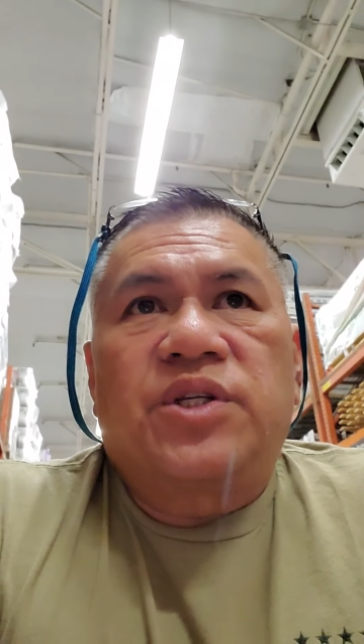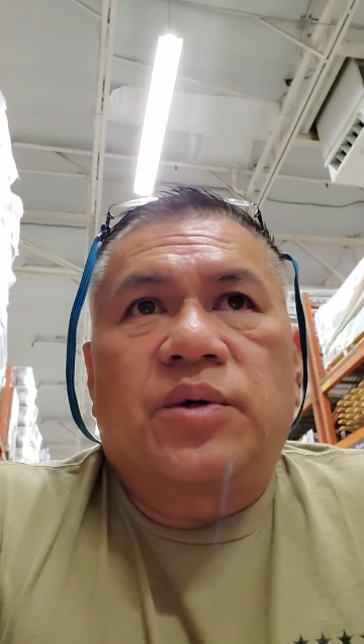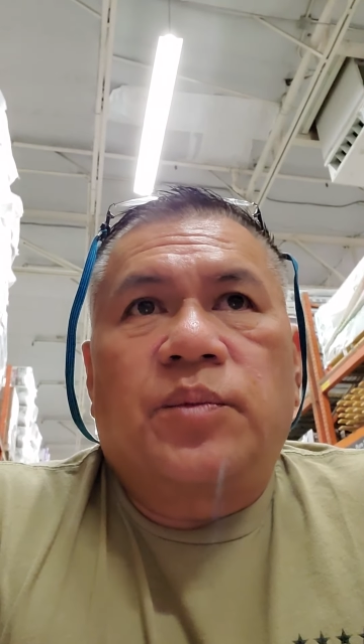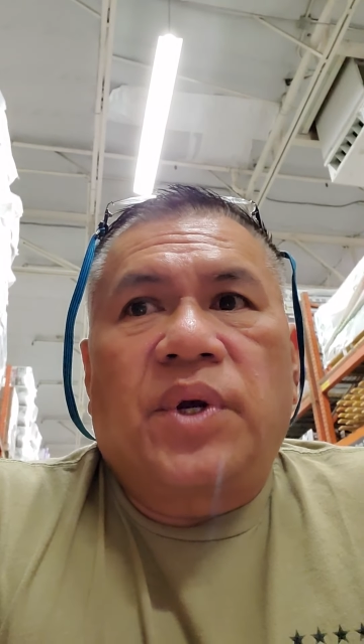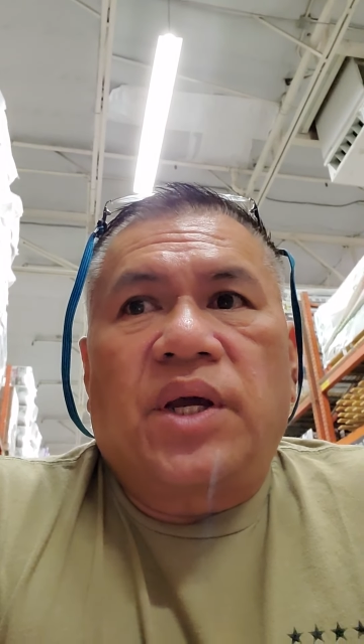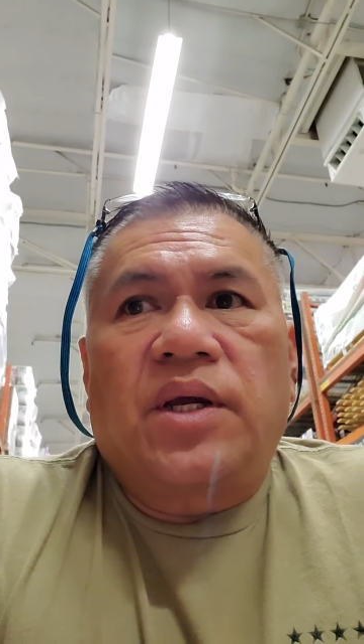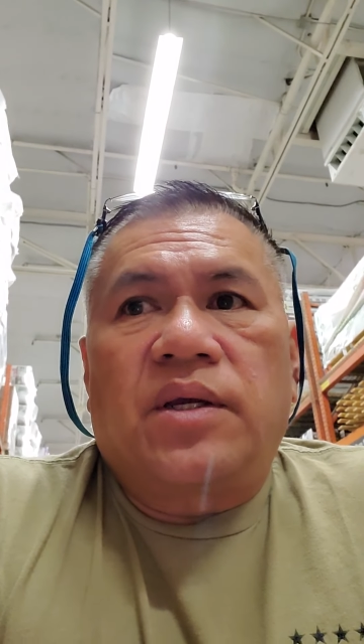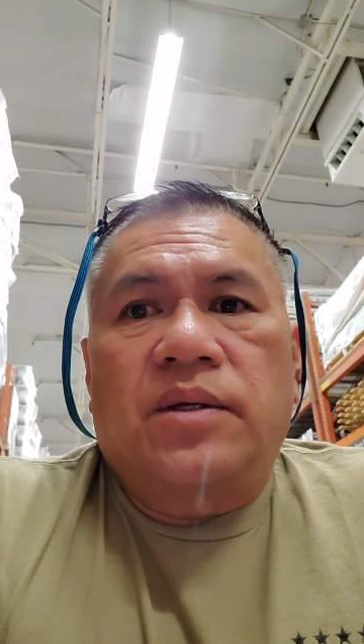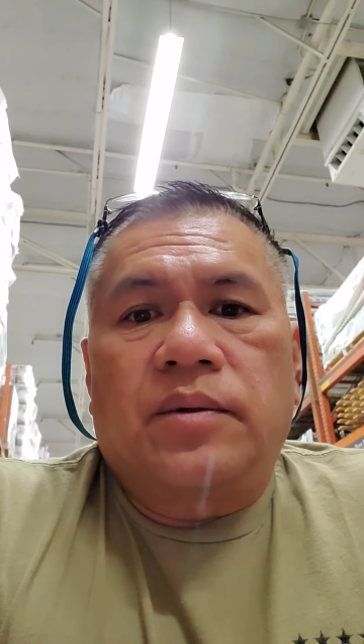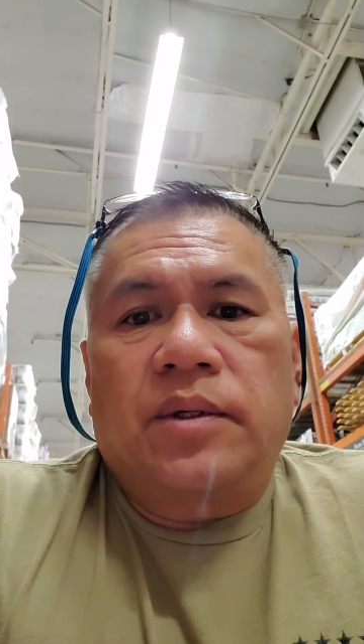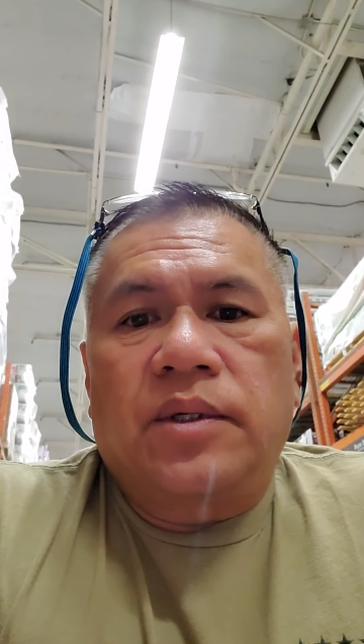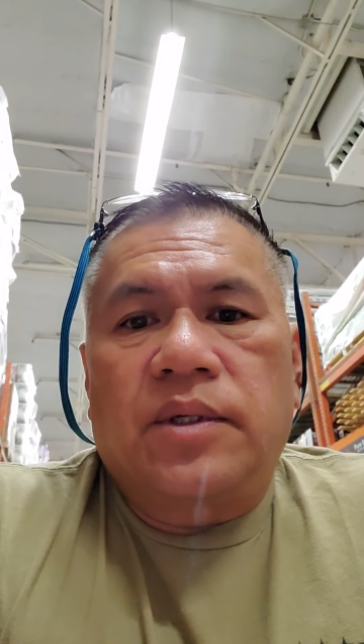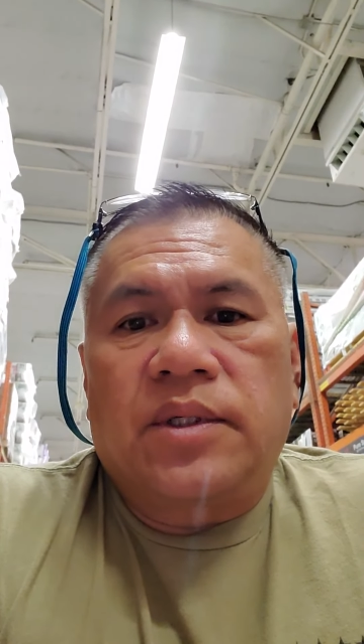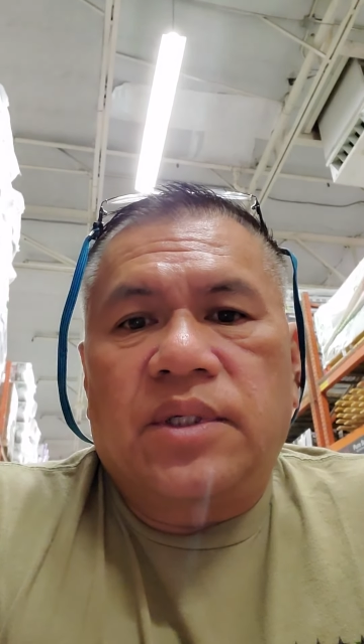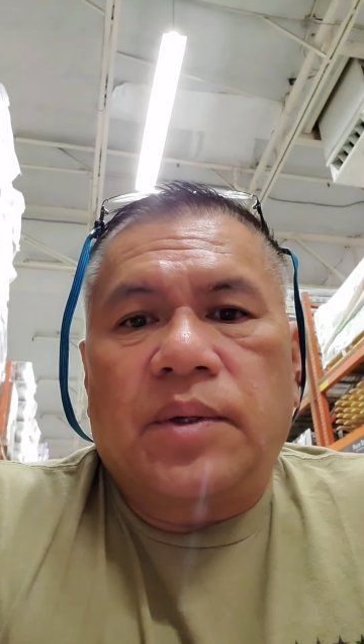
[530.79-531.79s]
to make
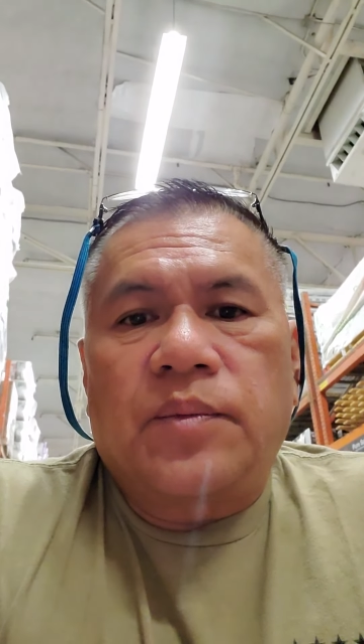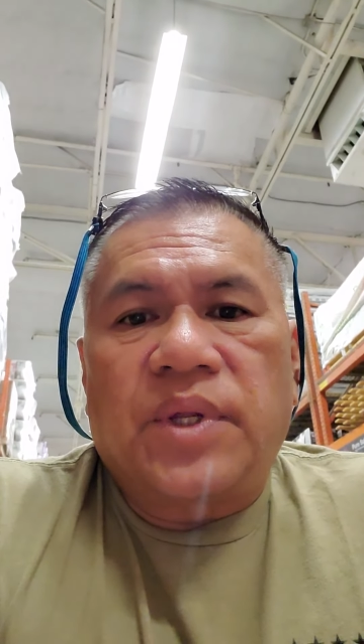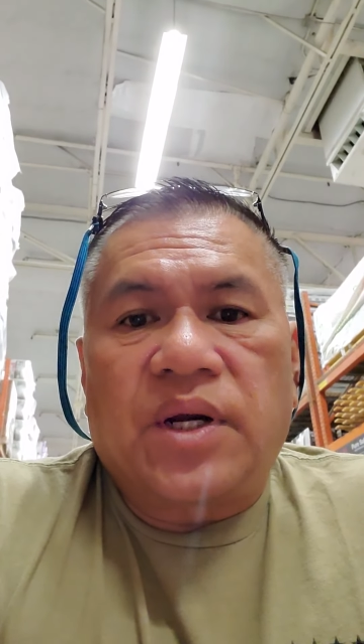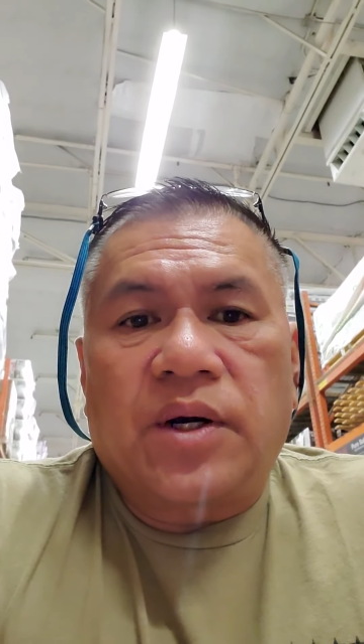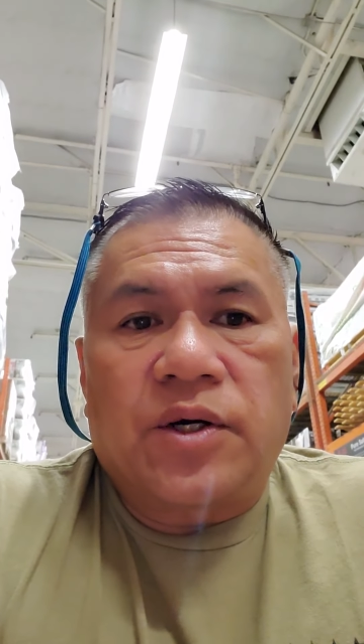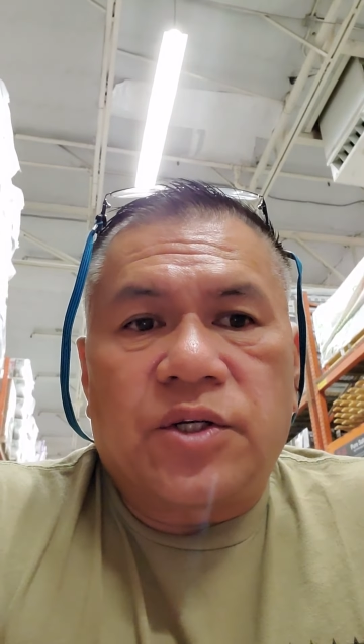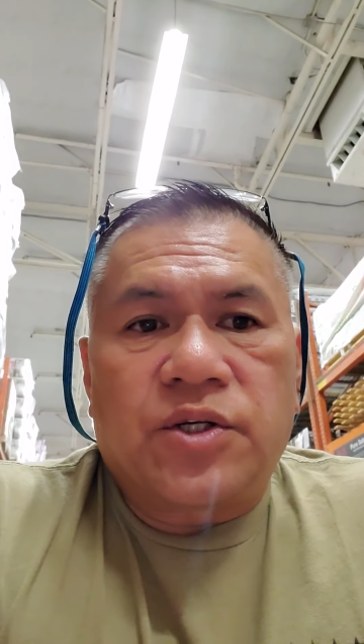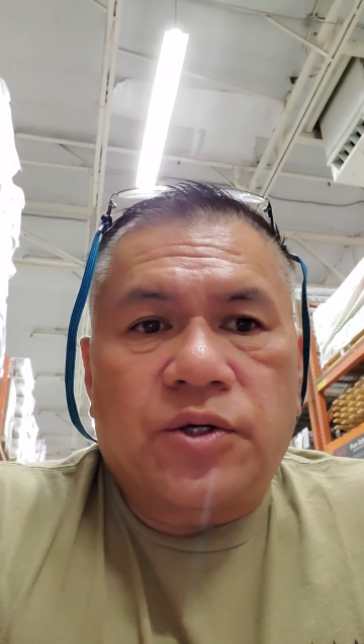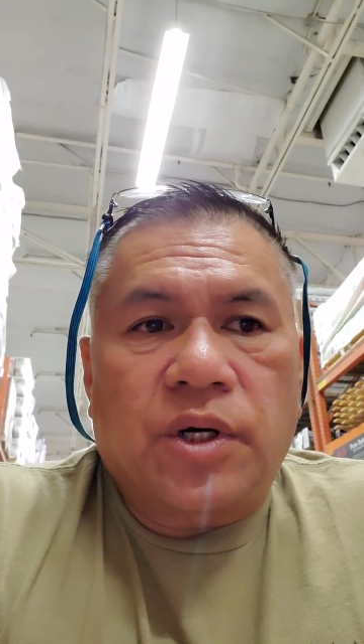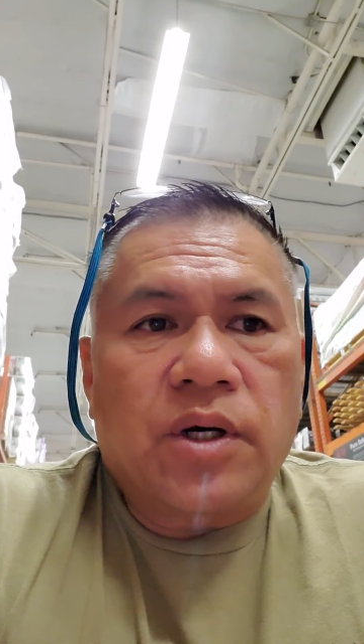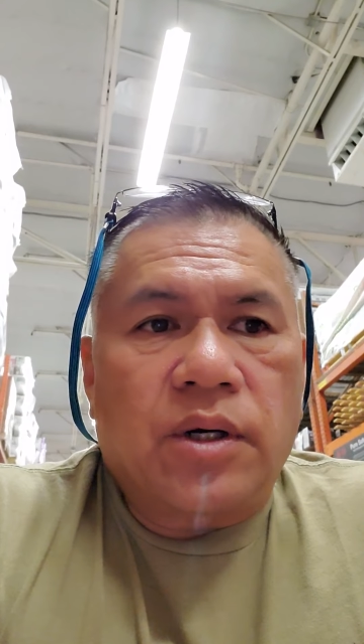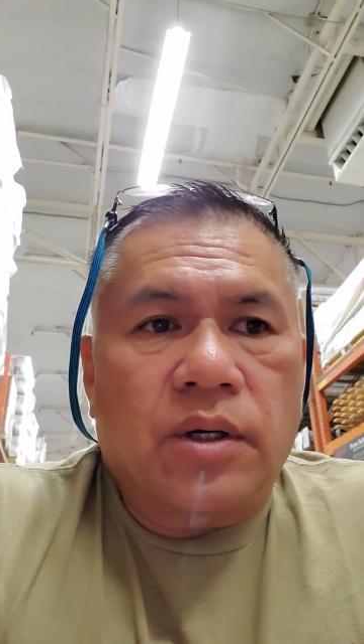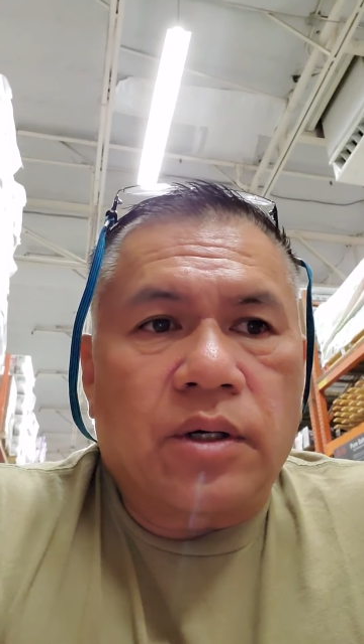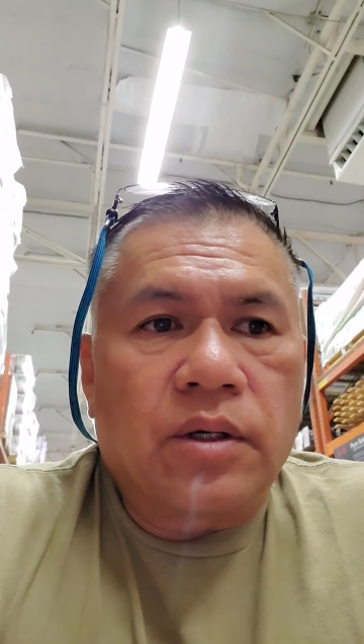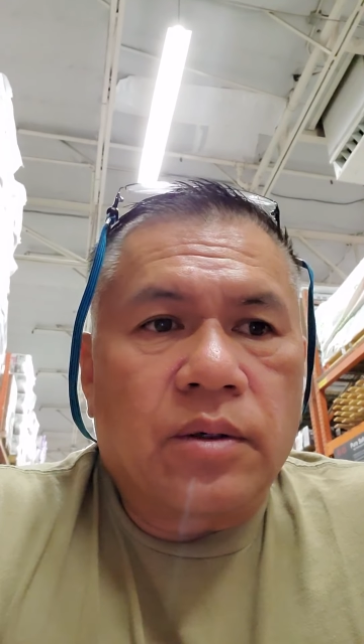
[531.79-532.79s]
some that are
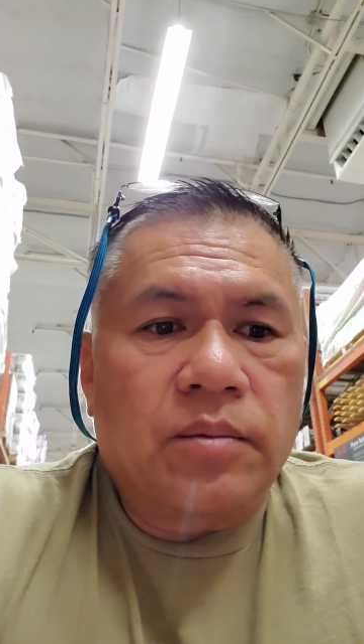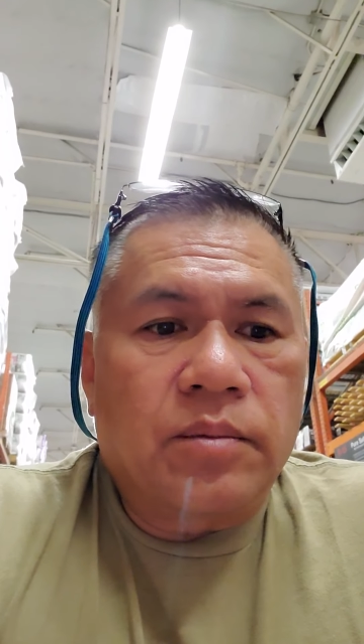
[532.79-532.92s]
stronger,